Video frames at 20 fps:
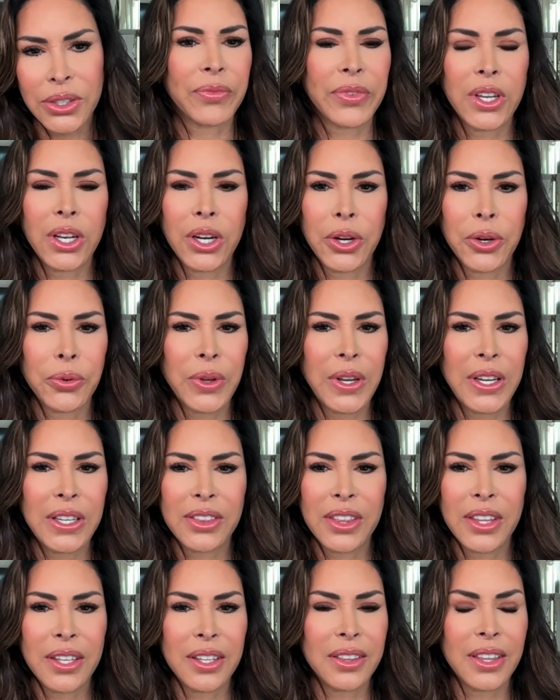
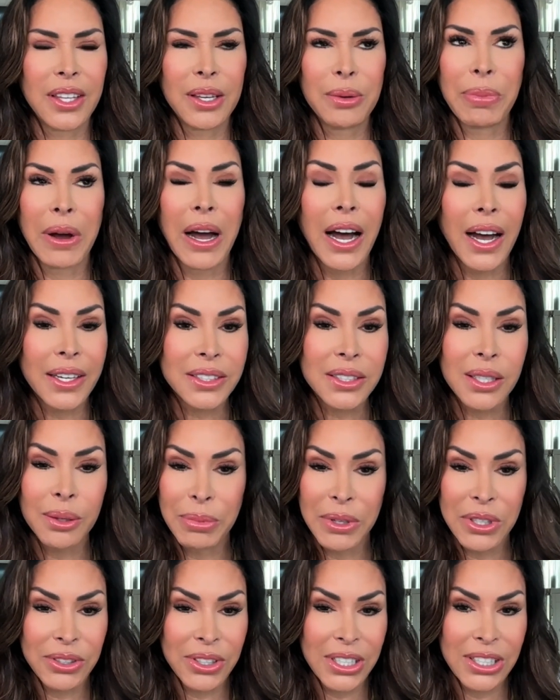The
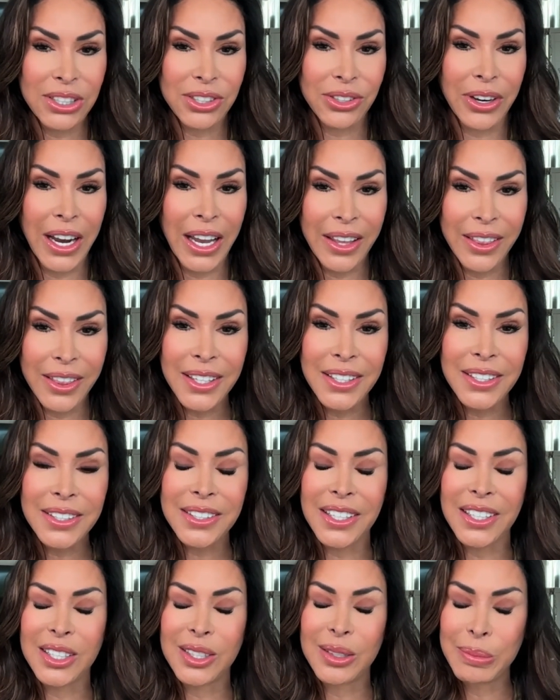possibilities are endless,
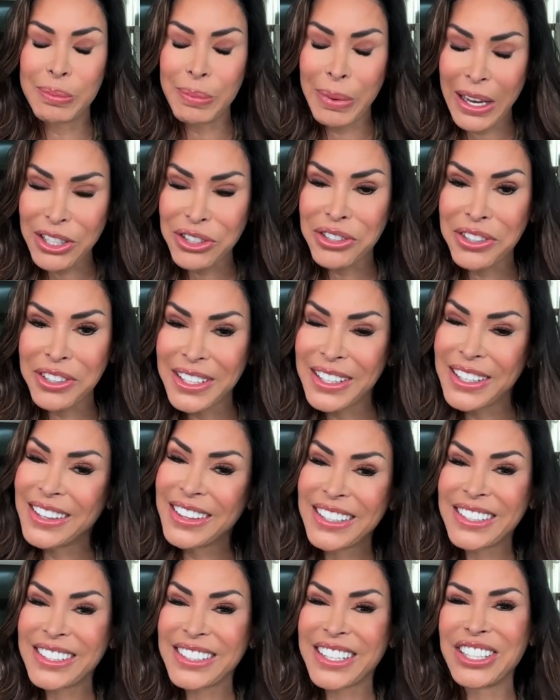especially in
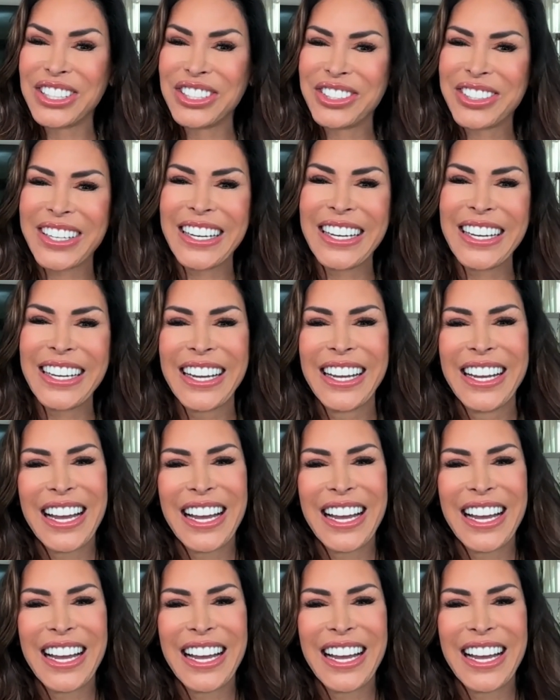this country.